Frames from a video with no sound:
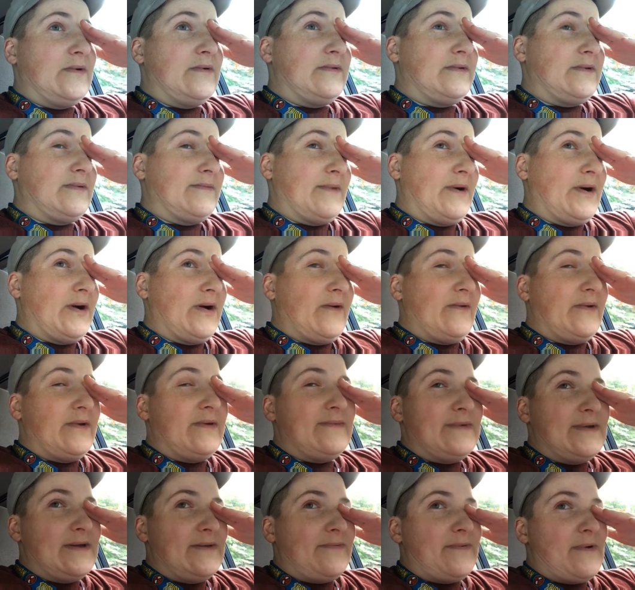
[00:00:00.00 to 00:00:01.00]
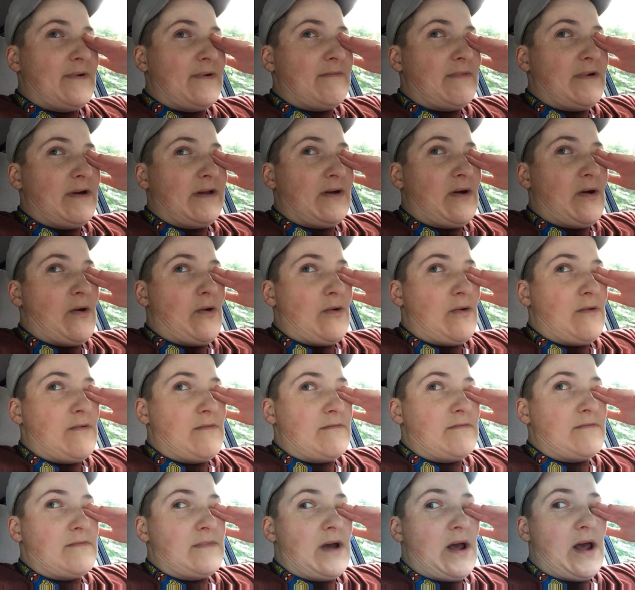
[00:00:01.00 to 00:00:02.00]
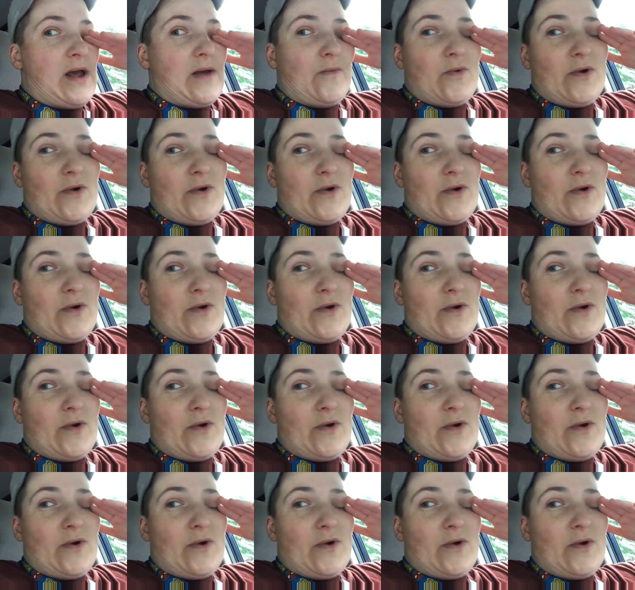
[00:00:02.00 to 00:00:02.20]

do it tomorrow, even if I'm at home